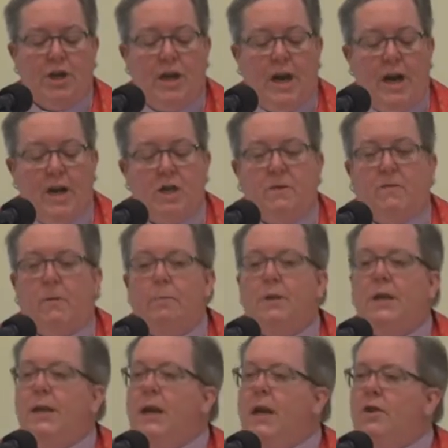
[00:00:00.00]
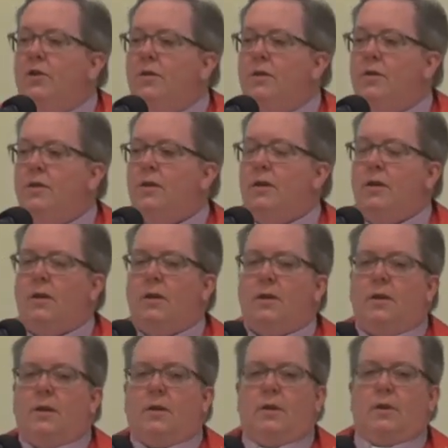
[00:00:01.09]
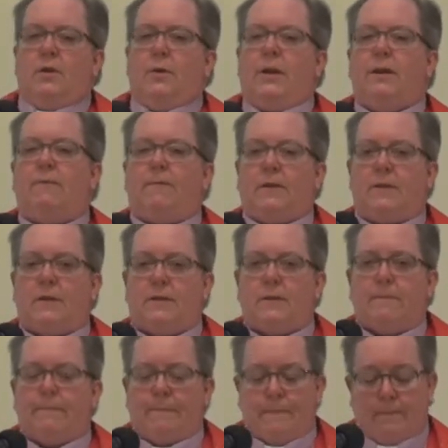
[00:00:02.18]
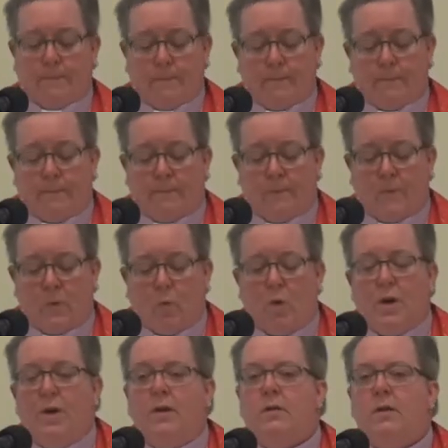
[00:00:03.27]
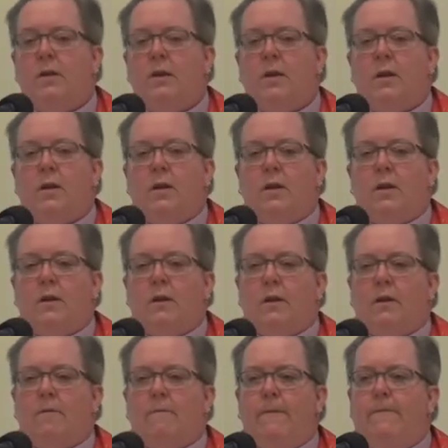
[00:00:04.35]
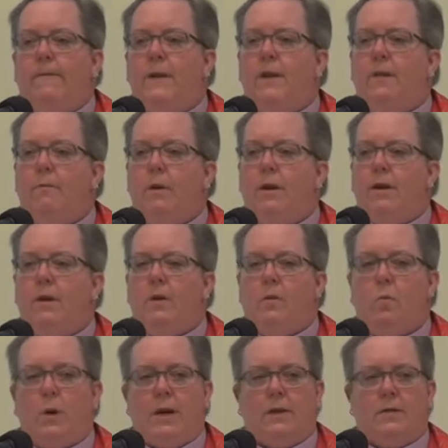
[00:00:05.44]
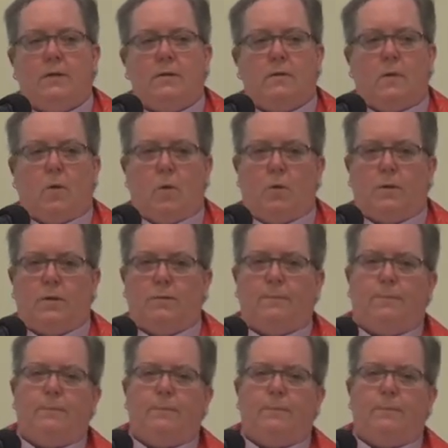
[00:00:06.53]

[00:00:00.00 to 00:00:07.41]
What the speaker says: in age from teenagers to infants. One 53 weeks old.